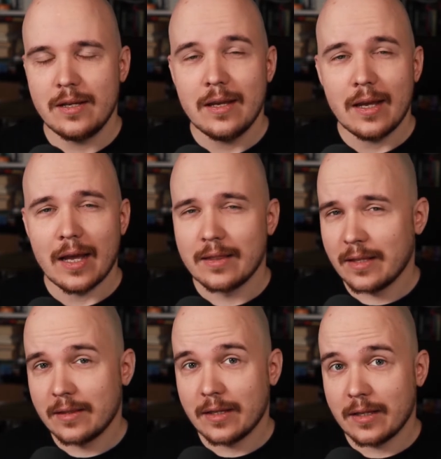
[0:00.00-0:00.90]
and
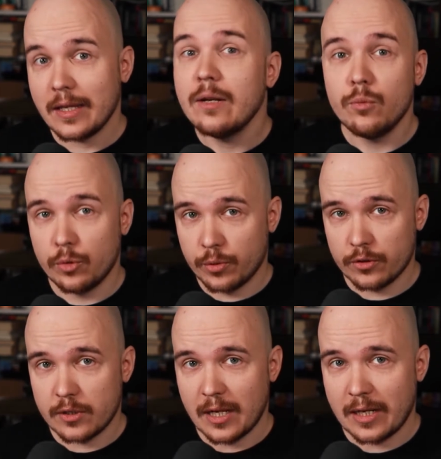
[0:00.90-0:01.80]
then their inward
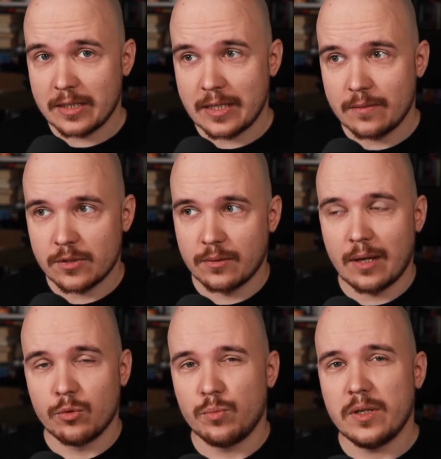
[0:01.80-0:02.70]
personality. So that
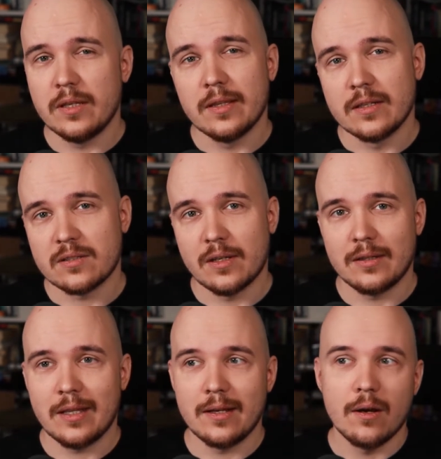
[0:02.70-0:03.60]
would be things like
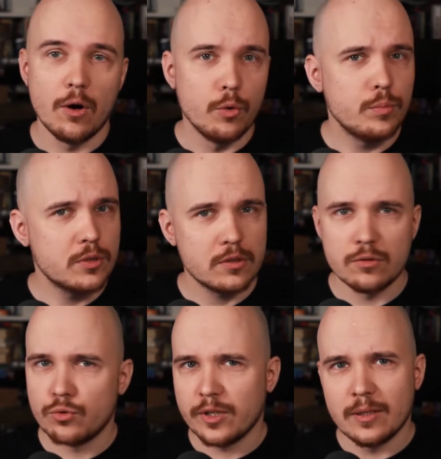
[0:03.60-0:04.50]
their hopes,
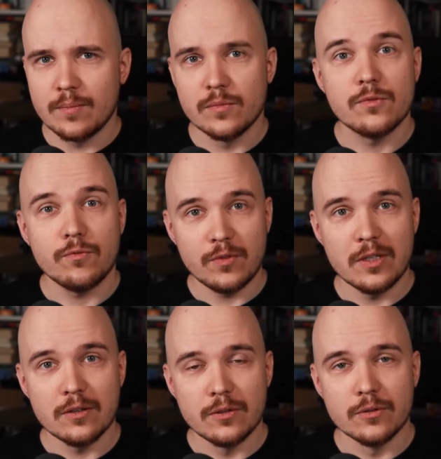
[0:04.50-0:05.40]
dreams,
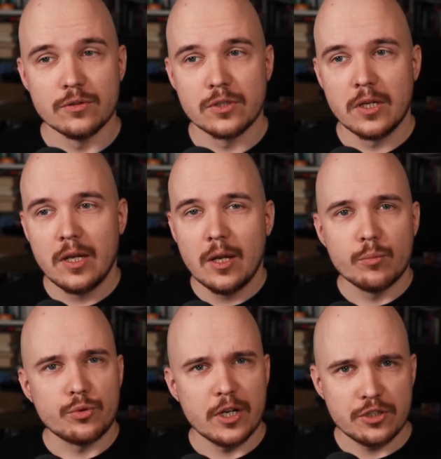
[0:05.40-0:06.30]
fears,
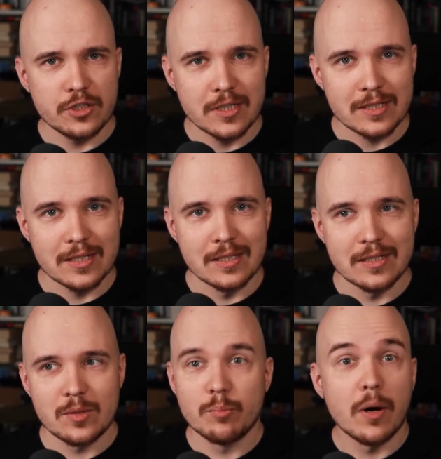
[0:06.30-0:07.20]

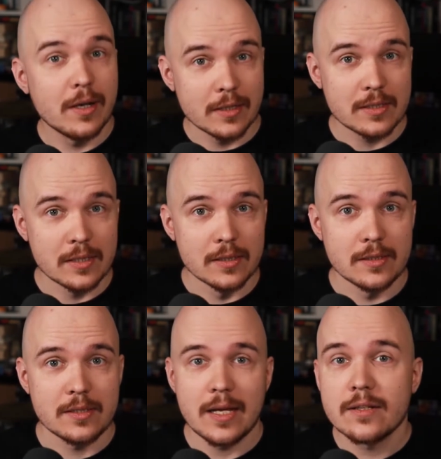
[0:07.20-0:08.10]
prejudices,
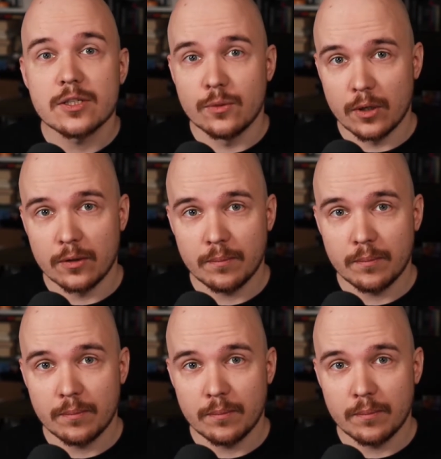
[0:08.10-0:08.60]
biases, and so on.